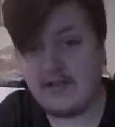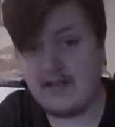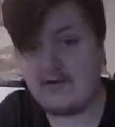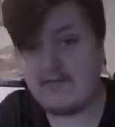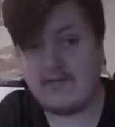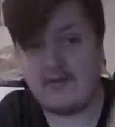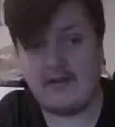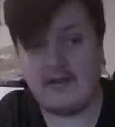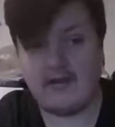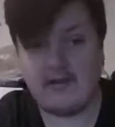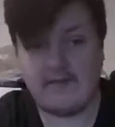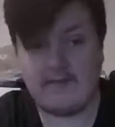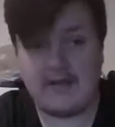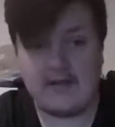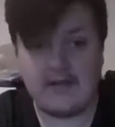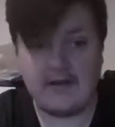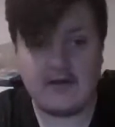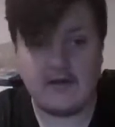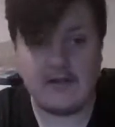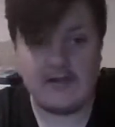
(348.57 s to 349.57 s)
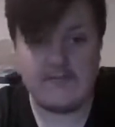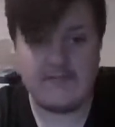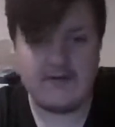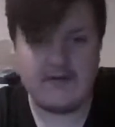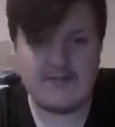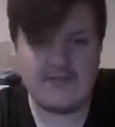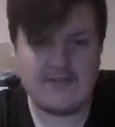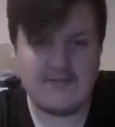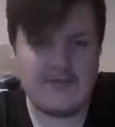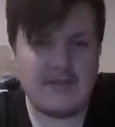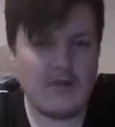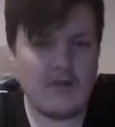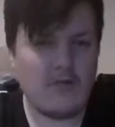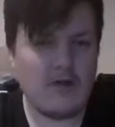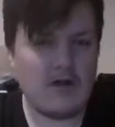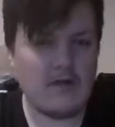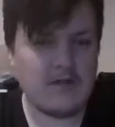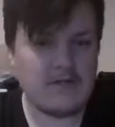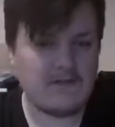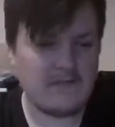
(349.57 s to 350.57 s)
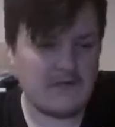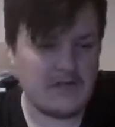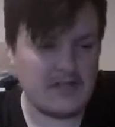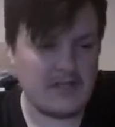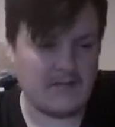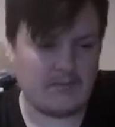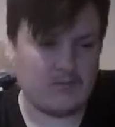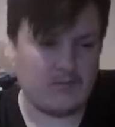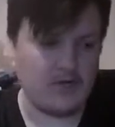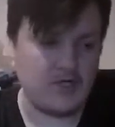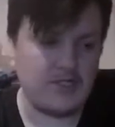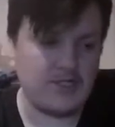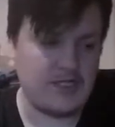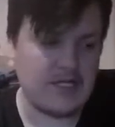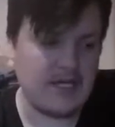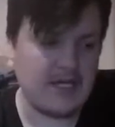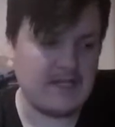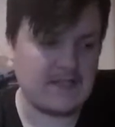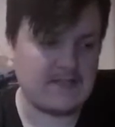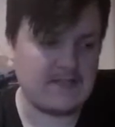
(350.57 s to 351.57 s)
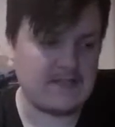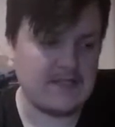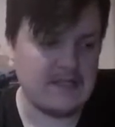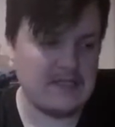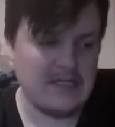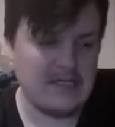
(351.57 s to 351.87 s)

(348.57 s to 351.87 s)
I really like Melancholy, but it took me a while to fully appreciate